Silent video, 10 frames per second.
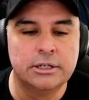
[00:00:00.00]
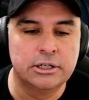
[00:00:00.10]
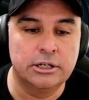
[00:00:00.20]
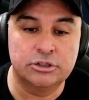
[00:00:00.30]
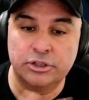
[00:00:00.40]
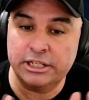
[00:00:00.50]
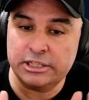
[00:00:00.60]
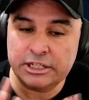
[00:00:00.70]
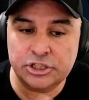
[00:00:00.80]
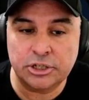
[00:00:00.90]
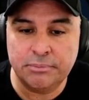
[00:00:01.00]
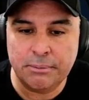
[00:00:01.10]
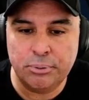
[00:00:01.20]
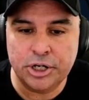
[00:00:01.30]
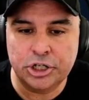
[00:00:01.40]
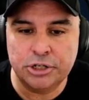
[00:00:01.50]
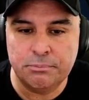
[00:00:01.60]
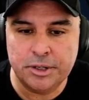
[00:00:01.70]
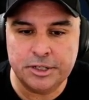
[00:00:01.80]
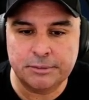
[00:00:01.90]
So that's actually going to be a pretty good
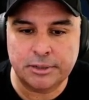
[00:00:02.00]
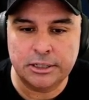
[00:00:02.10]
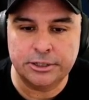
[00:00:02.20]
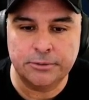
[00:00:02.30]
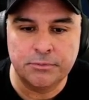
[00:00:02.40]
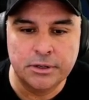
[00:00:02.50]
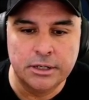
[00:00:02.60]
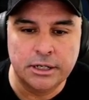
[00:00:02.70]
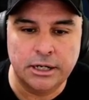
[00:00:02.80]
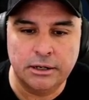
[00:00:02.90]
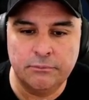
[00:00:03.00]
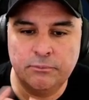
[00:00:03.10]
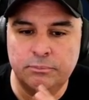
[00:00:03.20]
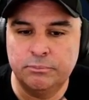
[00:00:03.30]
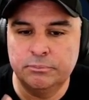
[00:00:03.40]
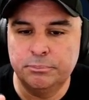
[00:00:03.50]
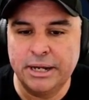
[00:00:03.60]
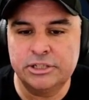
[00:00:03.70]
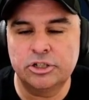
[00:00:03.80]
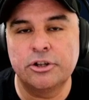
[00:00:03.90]
minion clear.
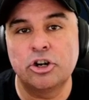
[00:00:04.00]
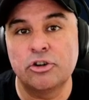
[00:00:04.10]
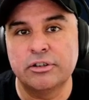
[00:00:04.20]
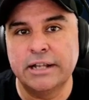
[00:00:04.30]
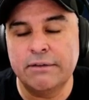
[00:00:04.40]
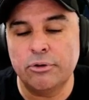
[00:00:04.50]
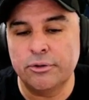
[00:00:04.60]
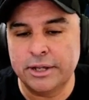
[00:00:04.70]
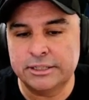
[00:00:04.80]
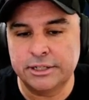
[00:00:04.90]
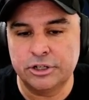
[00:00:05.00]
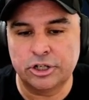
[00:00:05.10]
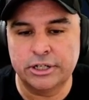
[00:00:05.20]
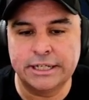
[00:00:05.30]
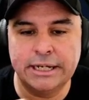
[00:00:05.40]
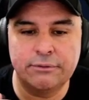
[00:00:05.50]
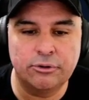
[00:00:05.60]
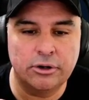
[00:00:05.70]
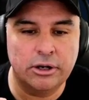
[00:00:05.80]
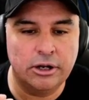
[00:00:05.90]
Based on her level, they say they're going to give
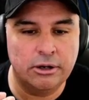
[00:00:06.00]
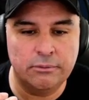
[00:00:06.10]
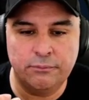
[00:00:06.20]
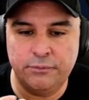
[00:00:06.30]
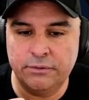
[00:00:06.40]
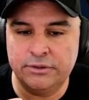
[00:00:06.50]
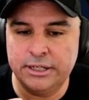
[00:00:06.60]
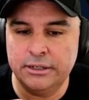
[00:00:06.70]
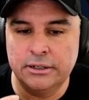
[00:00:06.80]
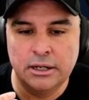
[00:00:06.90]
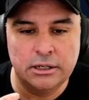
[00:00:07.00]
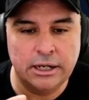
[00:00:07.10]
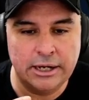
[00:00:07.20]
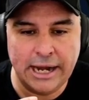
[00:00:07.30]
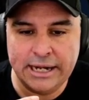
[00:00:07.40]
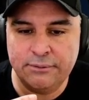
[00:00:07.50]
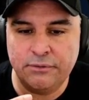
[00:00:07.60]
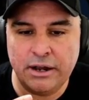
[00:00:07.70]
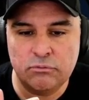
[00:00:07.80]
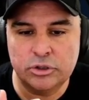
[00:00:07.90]
her 50,
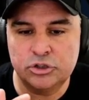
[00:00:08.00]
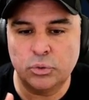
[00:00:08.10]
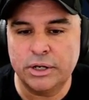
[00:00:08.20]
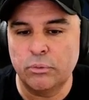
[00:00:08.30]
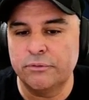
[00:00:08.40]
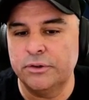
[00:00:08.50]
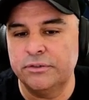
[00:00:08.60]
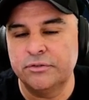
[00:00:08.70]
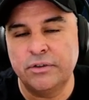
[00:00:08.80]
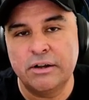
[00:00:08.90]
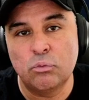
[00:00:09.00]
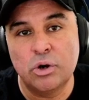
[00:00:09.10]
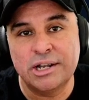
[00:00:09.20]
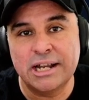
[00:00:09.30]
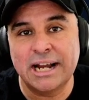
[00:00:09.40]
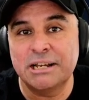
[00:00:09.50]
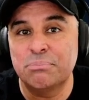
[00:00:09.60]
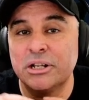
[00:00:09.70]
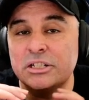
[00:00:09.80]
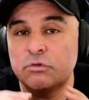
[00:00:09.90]
85, 120, 155, 190,
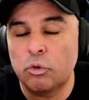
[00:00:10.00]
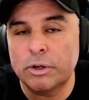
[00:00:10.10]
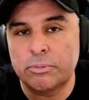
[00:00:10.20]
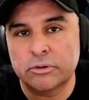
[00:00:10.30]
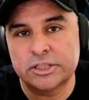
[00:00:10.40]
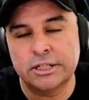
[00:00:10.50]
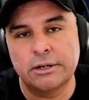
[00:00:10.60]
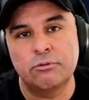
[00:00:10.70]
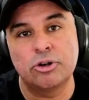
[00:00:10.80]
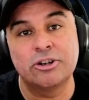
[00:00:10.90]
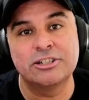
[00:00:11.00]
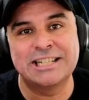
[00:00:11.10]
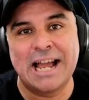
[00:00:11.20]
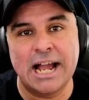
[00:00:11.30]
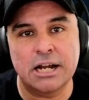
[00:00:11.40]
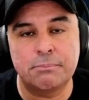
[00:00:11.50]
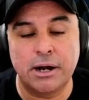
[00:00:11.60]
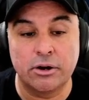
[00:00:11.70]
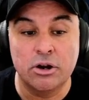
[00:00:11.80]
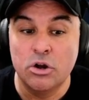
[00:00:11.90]
plus 40% of her attack
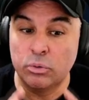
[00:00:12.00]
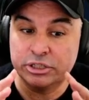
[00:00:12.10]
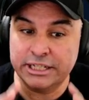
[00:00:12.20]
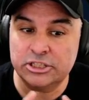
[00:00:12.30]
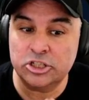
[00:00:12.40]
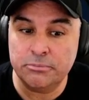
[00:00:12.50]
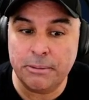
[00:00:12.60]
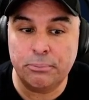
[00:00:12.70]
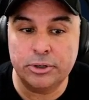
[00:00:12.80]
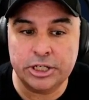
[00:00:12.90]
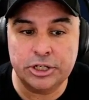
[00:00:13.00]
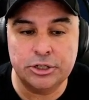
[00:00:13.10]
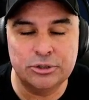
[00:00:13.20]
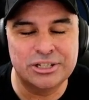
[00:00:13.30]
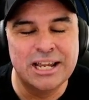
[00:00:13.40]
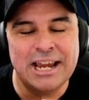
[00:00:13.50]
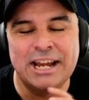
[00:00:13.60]
power, which that's going to be pretty huge. In